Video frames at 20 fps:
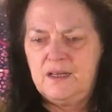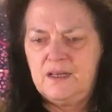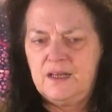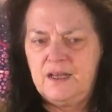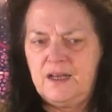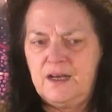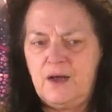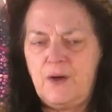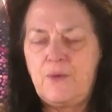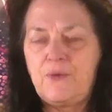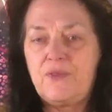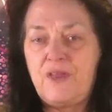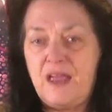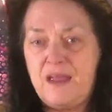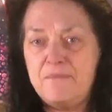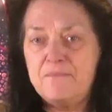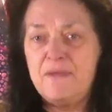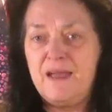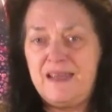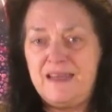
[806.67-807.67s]
you know, they
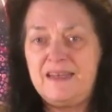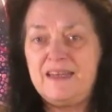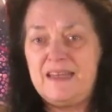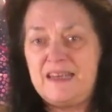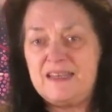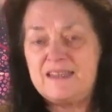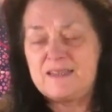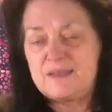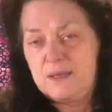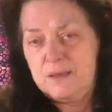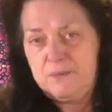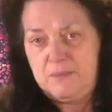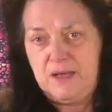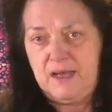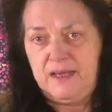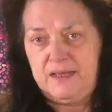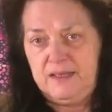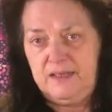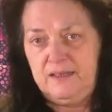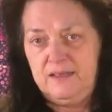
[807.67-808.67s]
may need
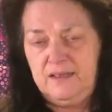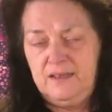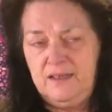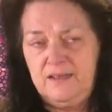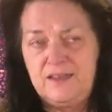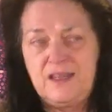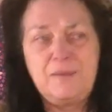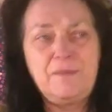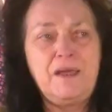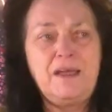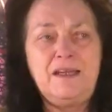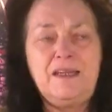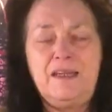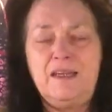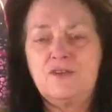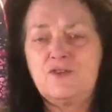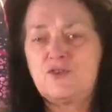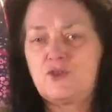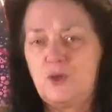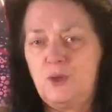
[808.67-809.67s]
somebody. They may need
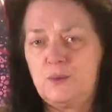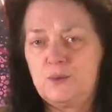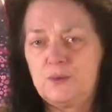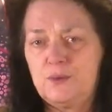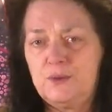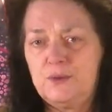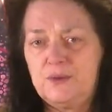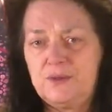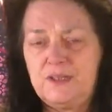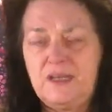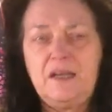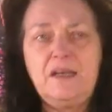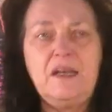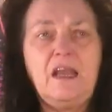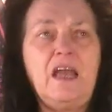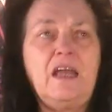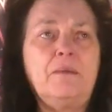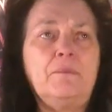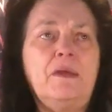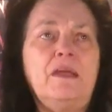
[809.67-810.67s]
a shoulder. They
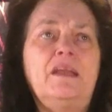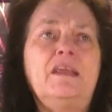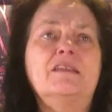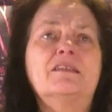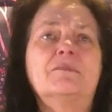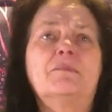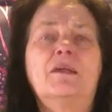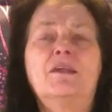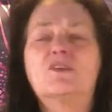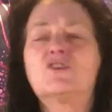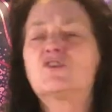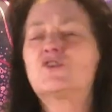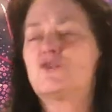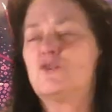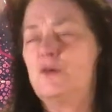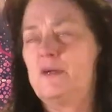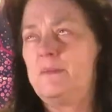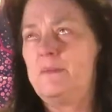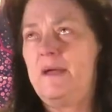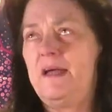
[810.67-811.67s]
may, may need somebody to
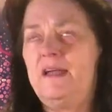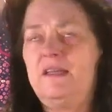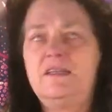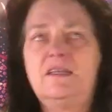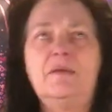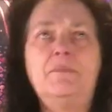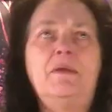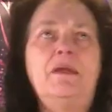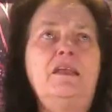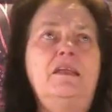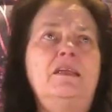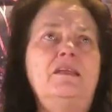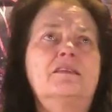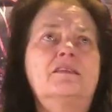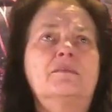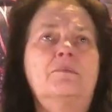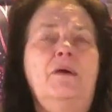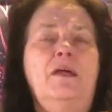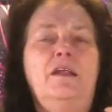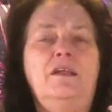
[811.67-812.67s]
scream at. They may need
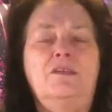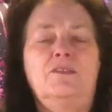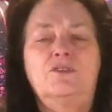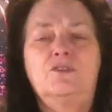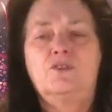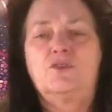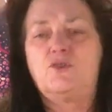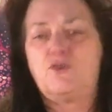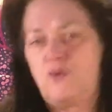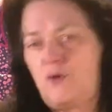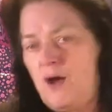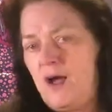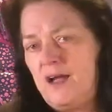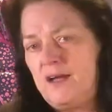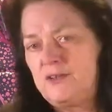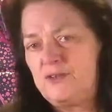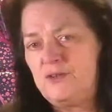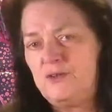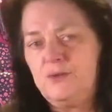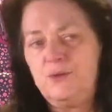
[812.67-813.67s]
somebody to cry
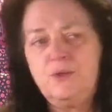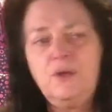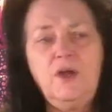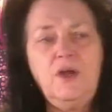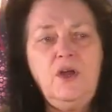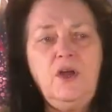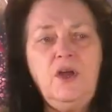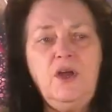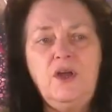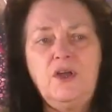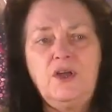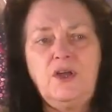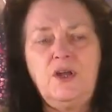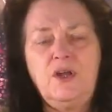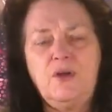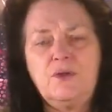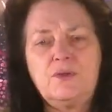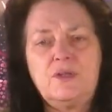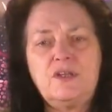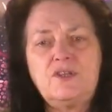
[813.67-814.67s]
to. You
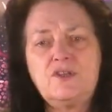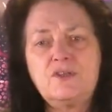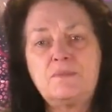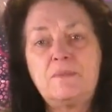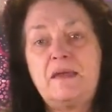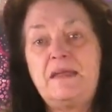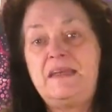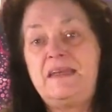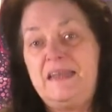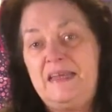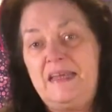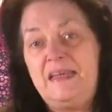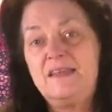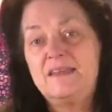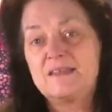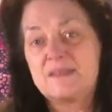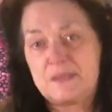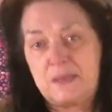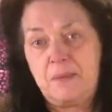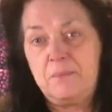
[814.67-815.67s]
know, they just may need
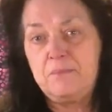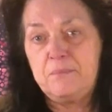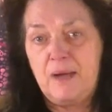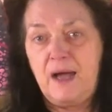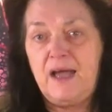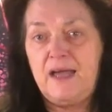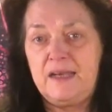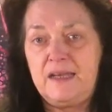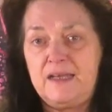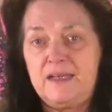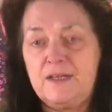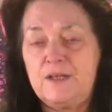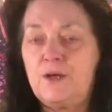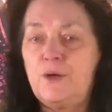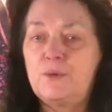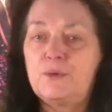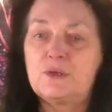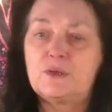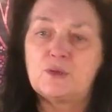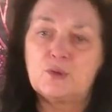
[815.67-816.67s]
somebody to
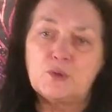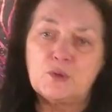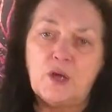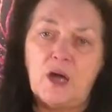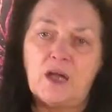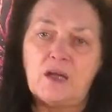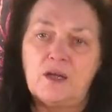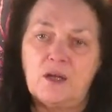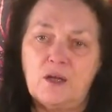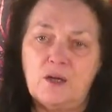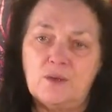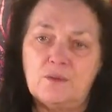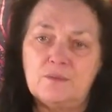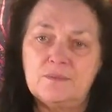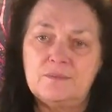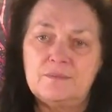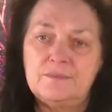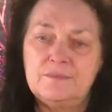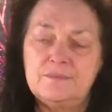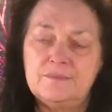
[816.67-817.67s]
know that they're not alone.
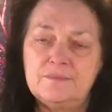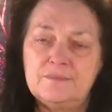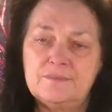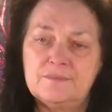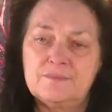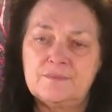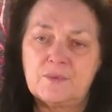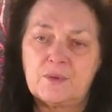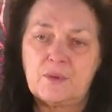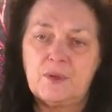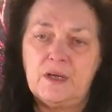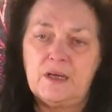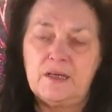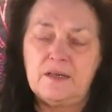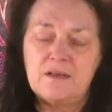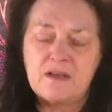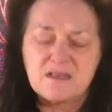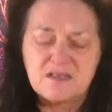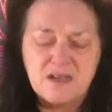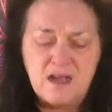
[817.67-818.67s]

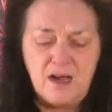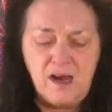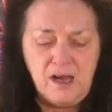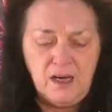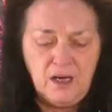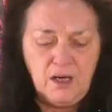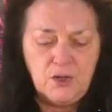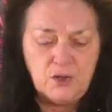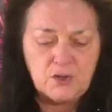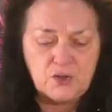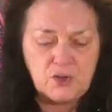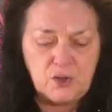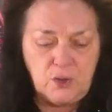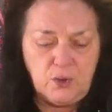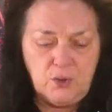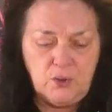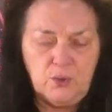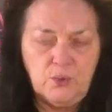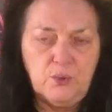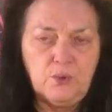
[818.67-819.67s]
Okay?
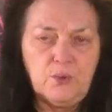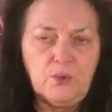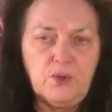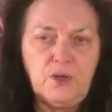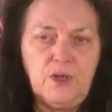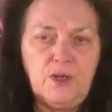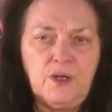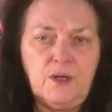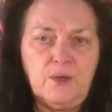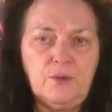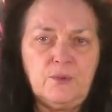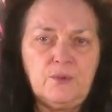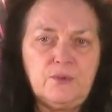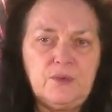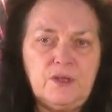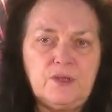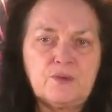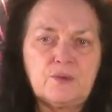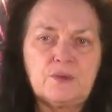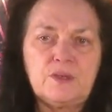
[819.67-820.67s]
So, you know,
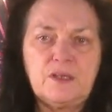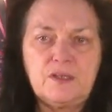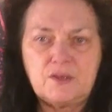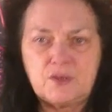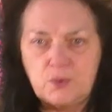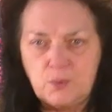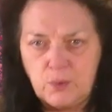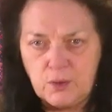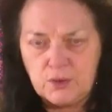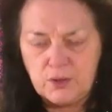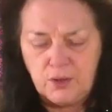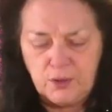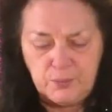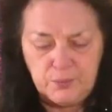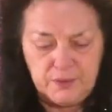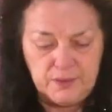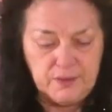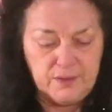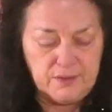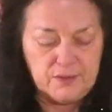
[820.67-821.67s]
these are things to work on
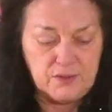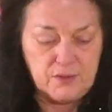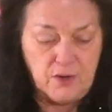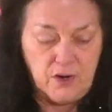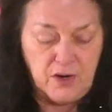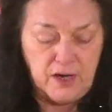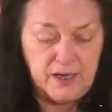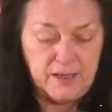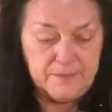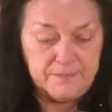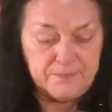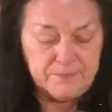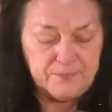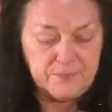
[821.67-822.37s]
with this, all right?